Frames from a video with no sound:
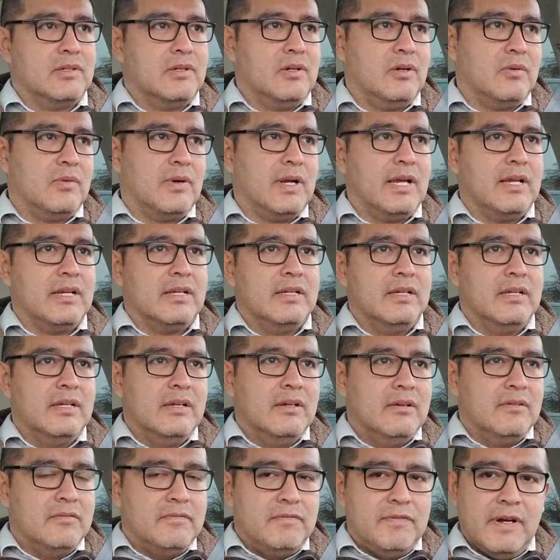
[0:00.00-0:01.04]
All right,
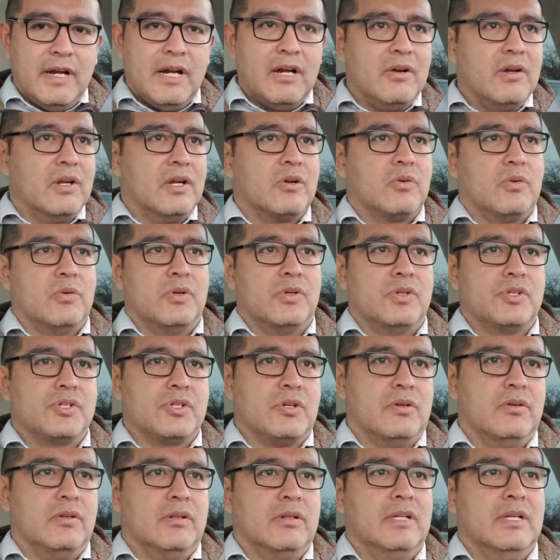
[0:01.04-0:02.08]
very
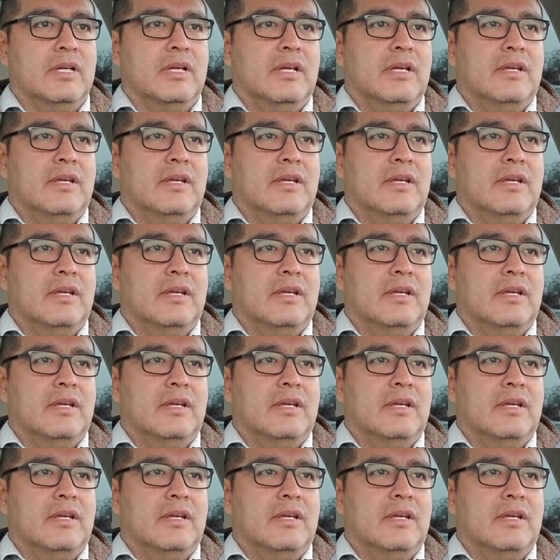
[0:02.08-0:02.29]
crucial.